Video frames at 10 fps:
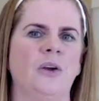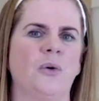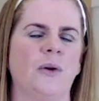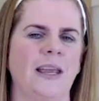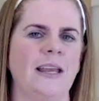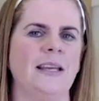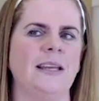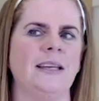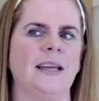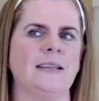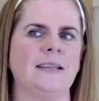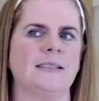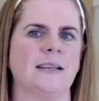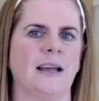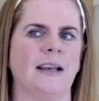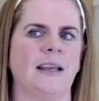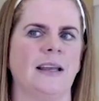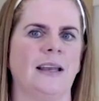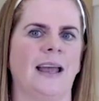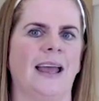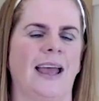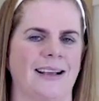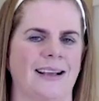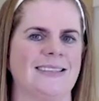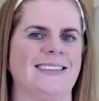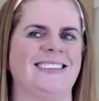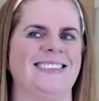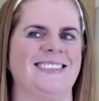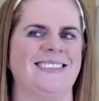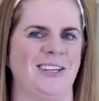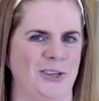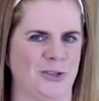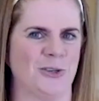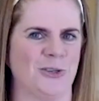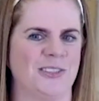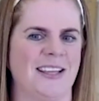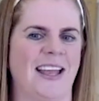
creating and designing excellent teachers.